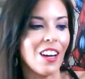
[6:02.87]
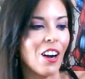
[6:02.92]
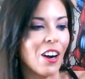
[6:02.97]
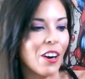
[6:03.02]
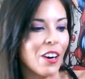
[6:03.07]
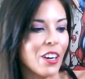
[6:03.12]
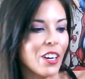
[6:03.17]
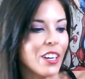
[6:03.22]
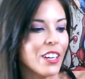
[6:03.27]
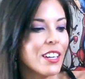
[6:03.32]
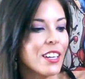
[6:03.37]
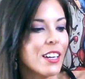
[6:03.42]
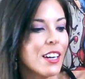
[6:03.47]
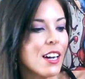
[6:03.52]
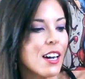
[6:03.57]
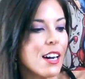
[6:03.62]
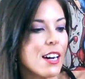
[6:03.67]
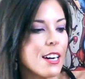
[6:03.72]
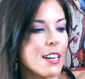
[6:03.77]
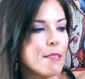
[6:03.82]
our
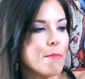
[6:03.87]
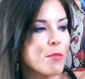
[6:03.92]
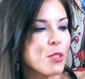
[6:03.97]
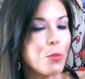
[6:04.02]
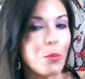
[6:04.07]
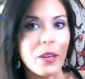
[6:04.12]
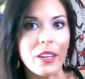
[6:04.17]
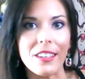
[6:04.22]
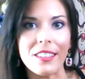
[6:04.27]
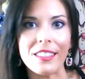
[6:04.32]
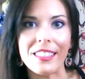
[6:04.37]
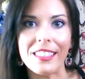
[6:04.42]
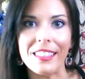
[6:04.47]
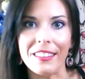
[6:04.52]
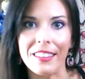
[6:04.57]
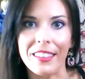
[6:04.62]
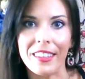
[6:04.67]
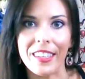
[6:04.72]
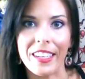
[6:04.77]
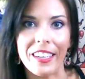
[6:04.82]
spray-on
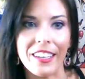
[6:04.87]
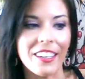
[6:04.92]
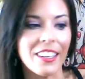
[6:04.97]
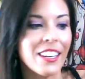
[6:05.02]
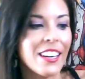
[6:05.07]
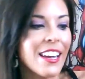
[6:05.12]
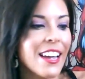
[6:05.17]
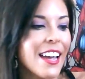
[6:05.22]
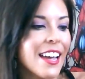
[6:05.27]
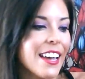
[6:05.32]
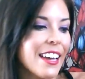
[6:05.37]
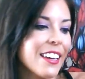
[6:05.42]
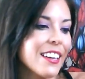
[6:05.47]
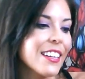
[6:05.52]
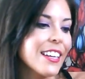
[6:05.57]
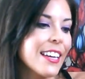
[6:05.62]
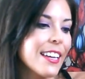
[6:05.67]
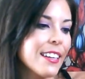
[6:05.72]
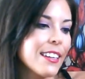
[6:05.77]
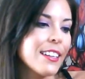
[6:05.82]
sealant there. And
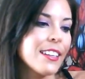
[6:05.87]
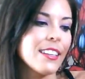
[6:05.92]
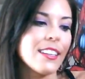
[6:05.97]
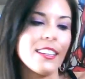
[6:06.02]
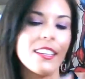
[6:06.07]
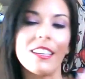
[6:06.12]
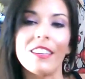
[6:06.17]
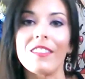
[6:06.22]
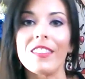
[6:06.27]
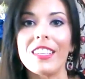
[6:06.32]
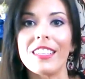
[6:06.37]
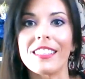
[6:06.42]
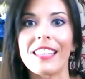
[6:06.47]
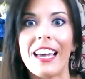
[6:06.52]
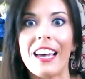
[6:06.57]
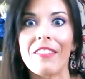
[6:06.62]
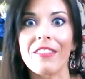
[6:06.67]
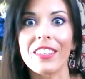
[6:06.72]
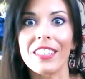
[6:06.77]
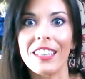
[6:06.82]
again, none of these
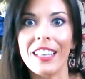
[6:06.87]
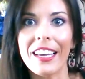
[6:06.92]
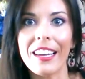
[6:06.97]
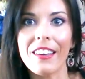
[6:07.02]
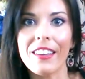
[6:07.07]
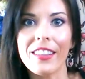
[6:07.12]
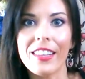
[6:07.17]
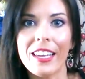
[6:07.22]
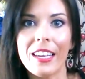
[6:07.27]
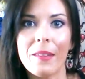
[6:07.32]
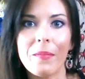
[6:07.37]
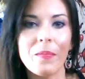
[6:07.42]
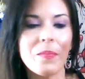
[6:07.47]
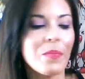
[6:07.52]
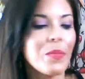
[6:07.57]
have clay on them.